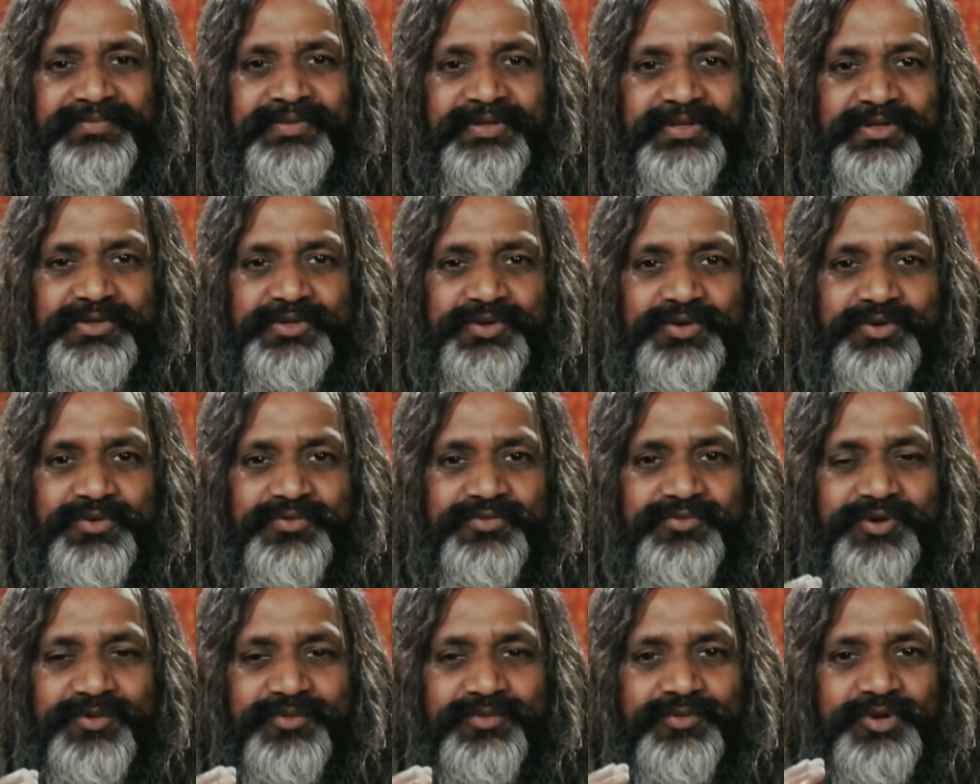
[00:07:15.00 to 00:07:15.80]
So
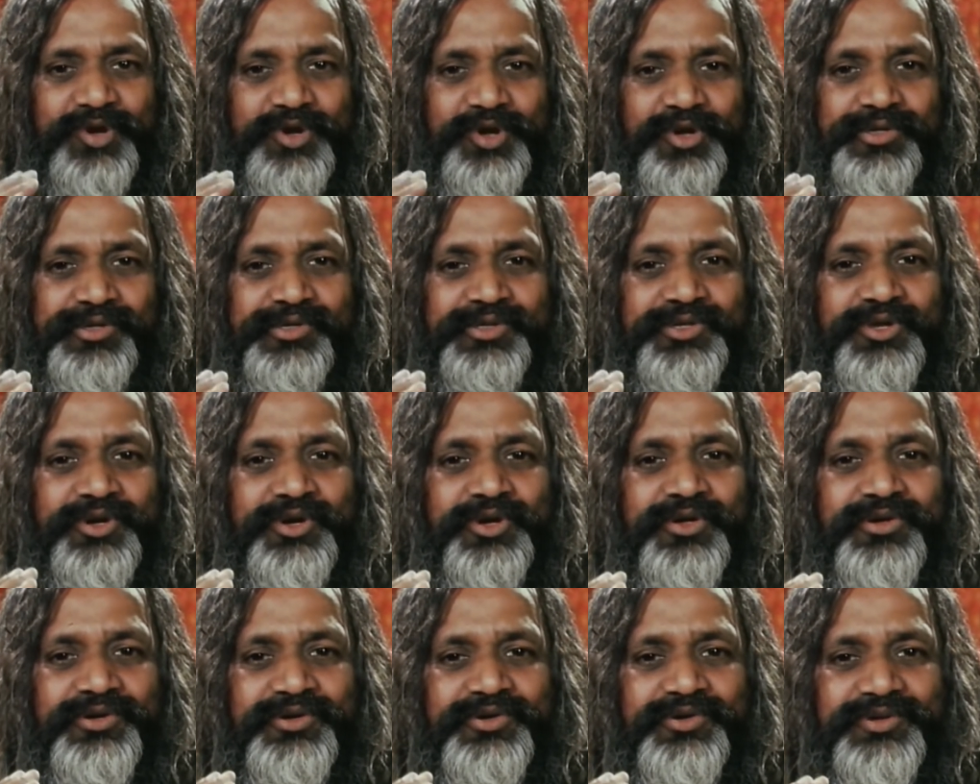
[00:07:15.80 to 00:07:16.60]
from gross
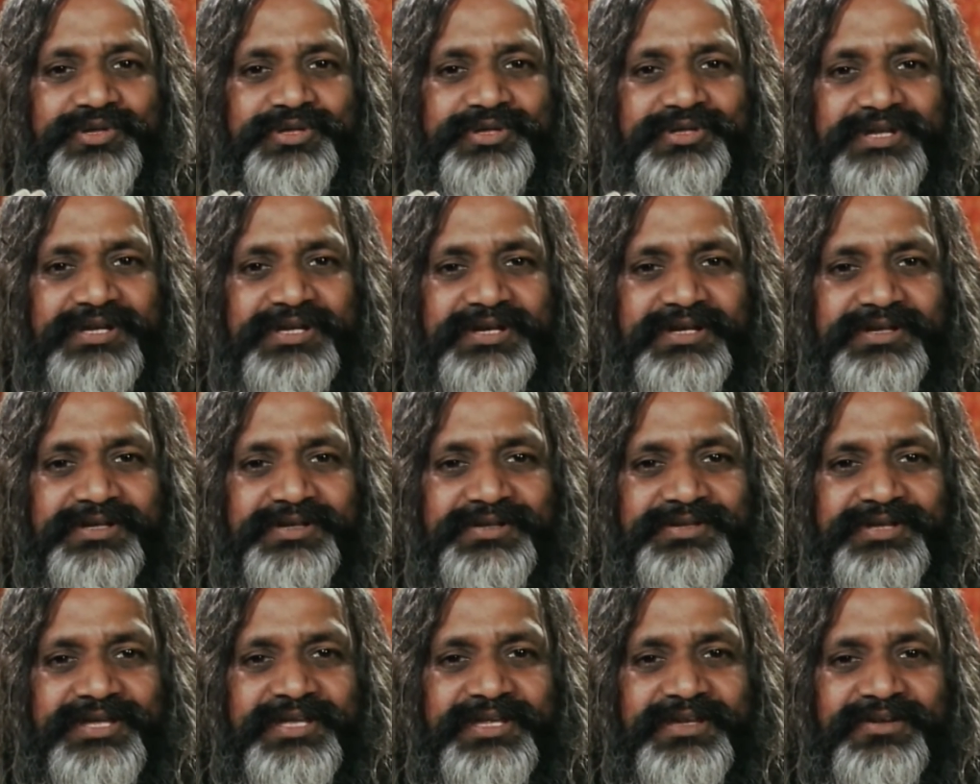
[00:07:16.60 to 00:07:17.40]
thought to the subtle
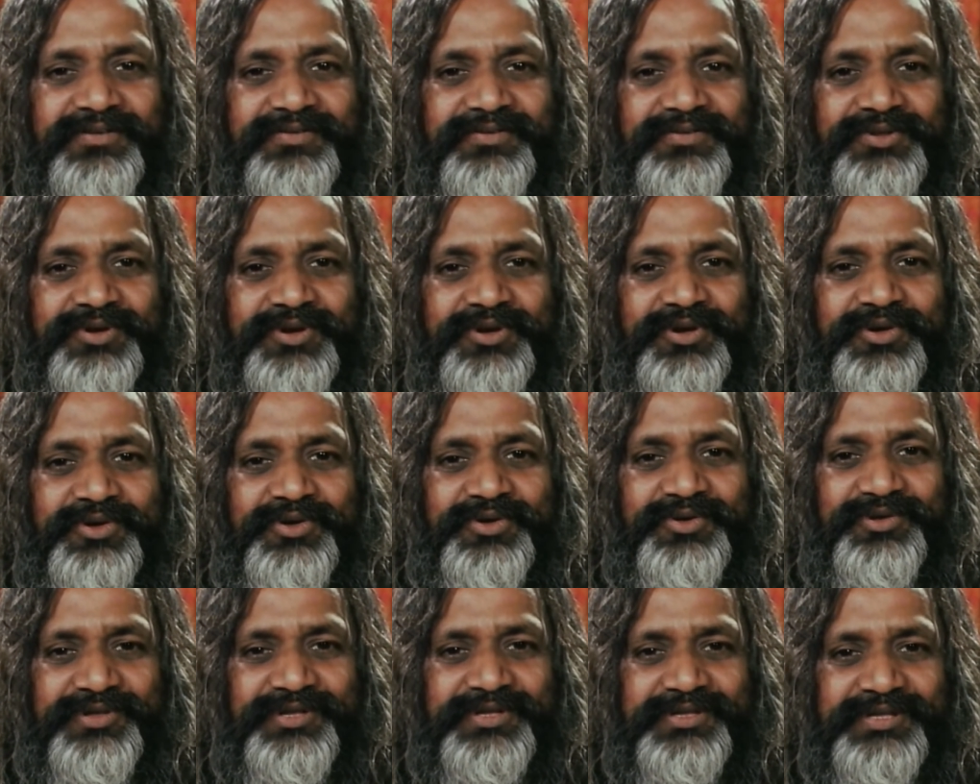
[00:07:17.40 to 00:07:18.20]
state of thought,
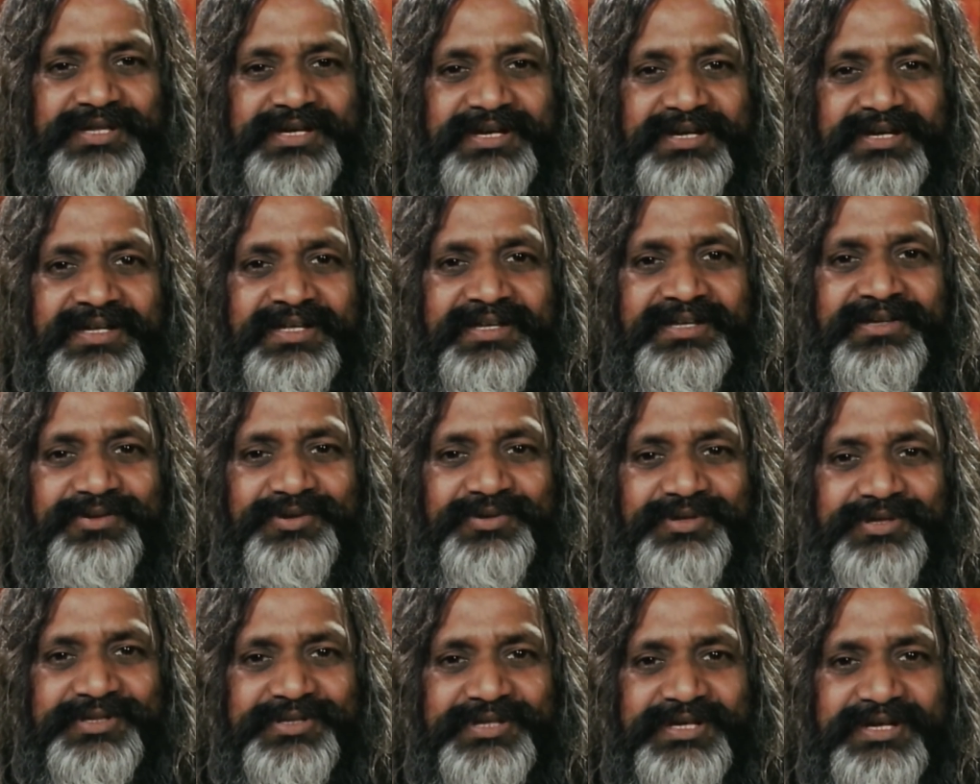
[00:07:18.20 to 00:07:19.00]
to the subtler, to
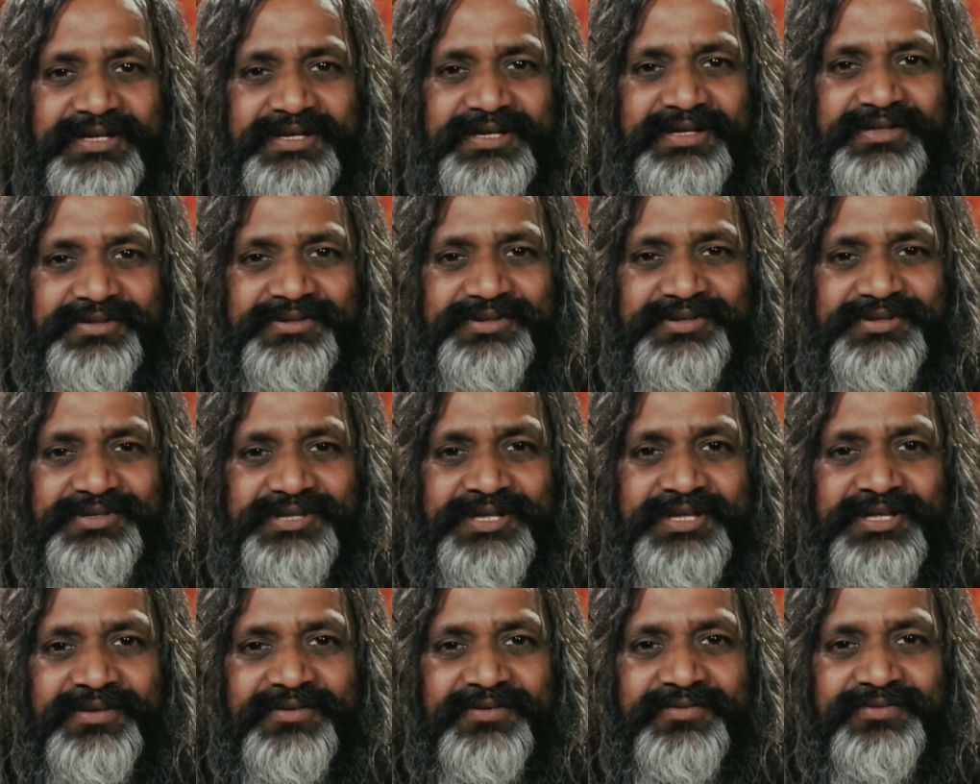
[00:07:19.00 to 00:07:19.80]
the subtlest
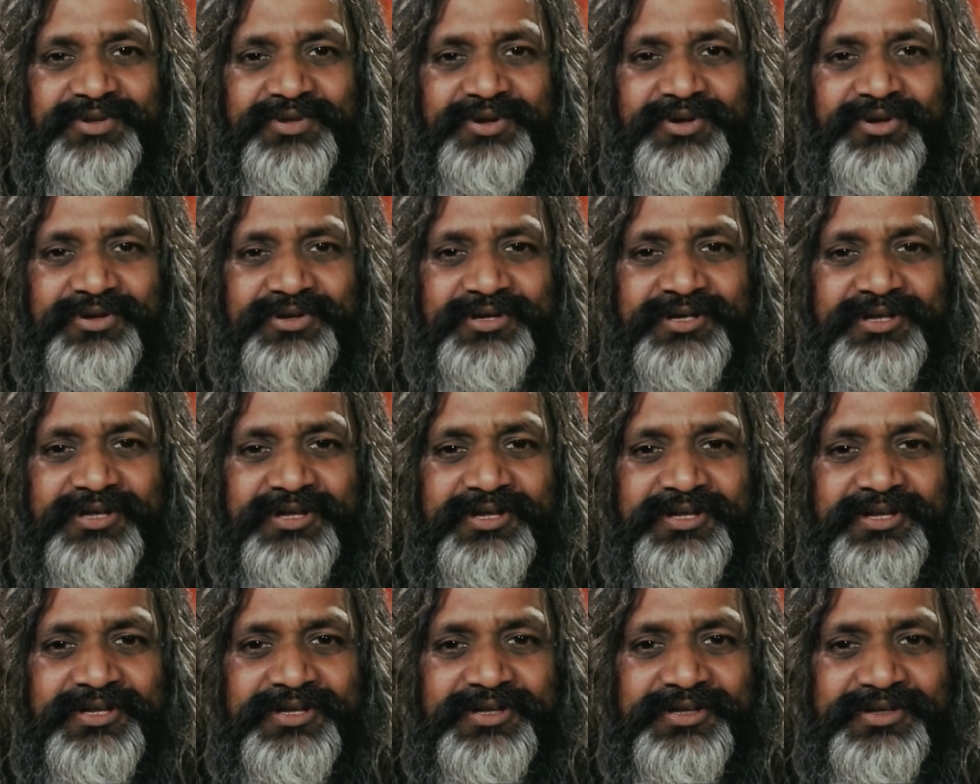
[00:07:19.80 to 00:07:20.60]
state of thought,
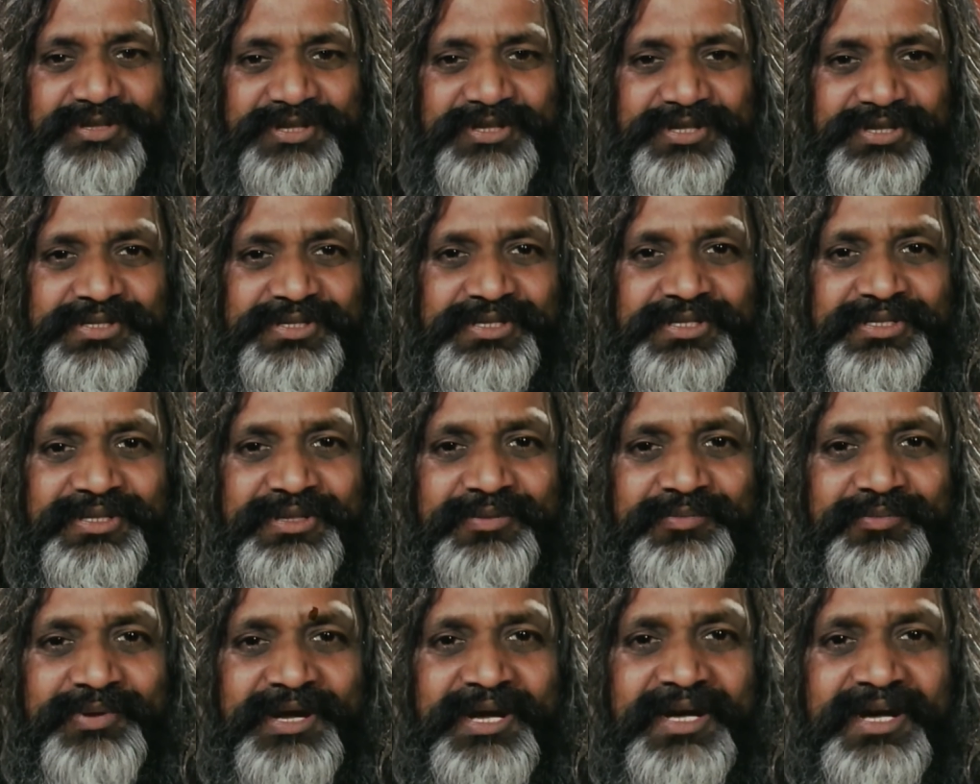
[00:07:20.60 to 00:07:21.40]
this is the
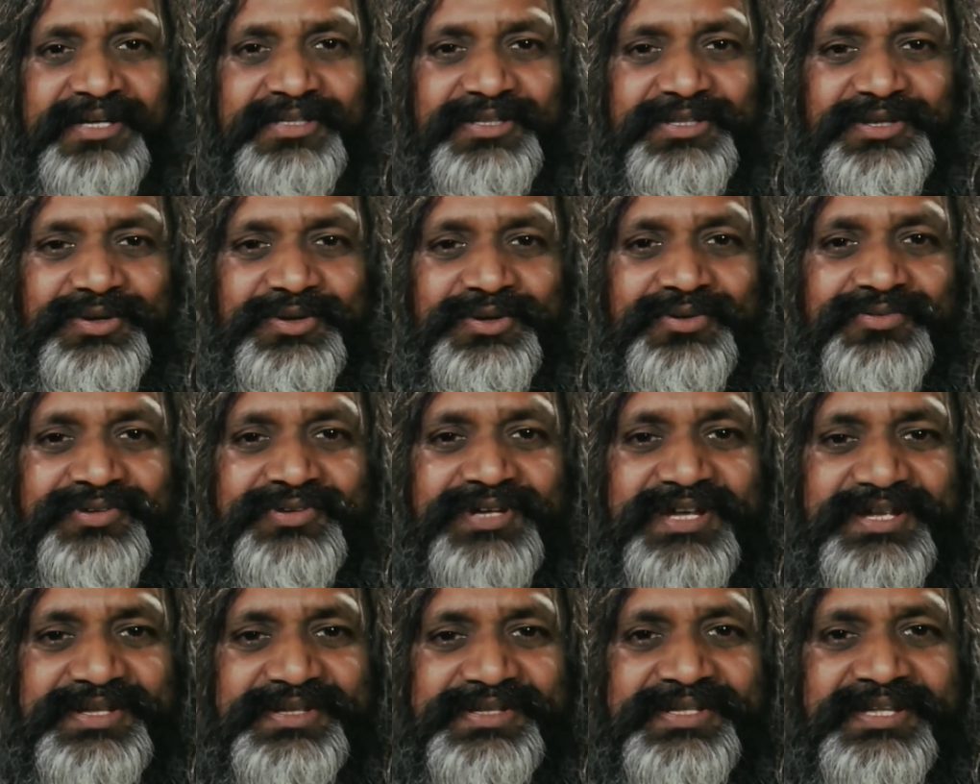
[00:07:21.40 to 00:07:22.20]
path of
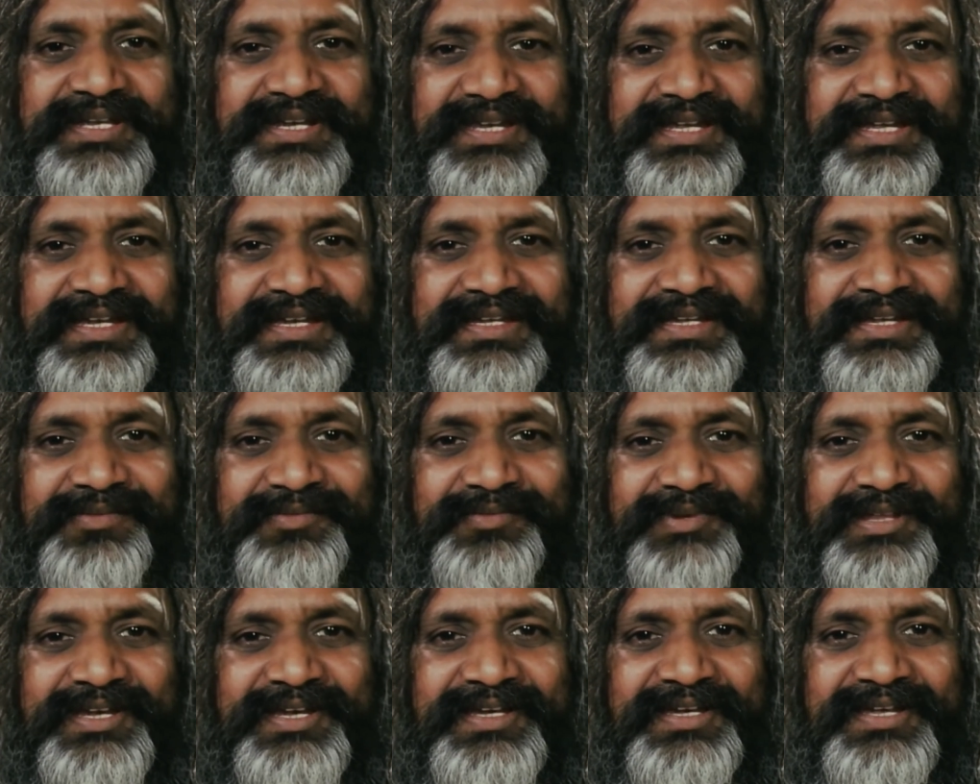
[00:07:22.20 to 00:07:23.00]
transcendental
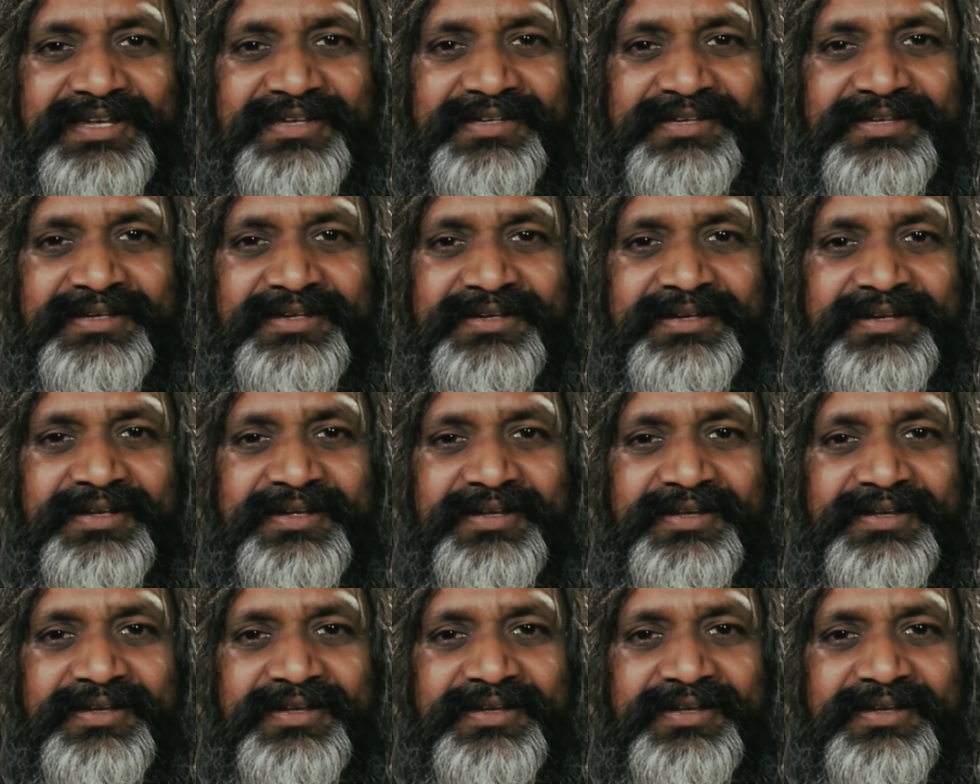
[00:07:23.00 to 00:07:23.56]
meditation